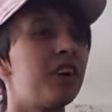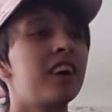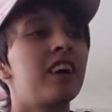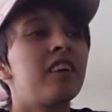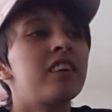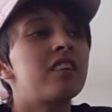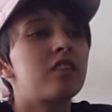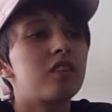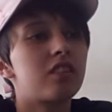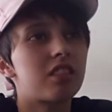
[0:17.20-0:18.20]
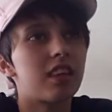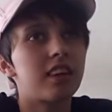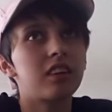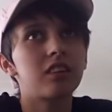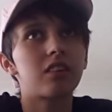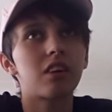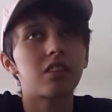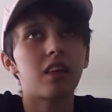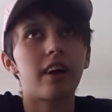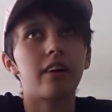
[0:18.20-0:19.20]
we're going to do things
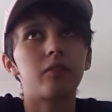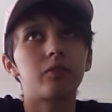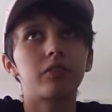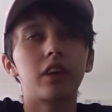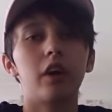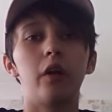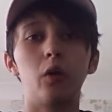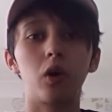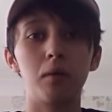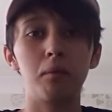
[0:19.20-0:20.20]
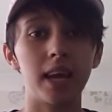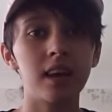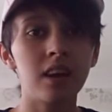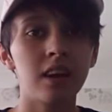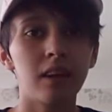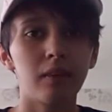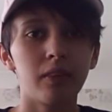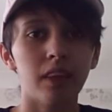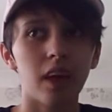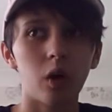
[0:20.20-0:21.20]
that annoy me
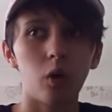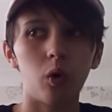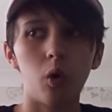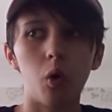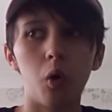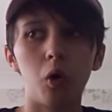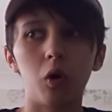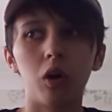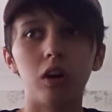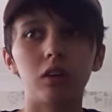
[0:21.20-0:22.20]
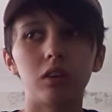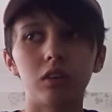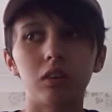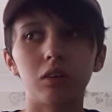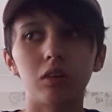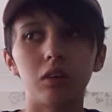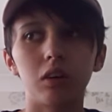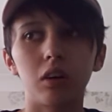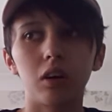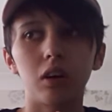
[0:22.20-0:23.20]
or
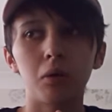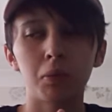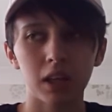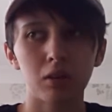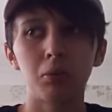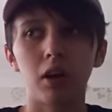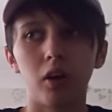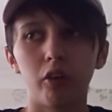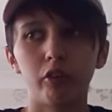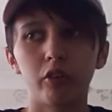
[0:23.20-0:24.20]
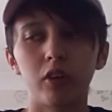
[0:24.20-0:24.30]
piss me off.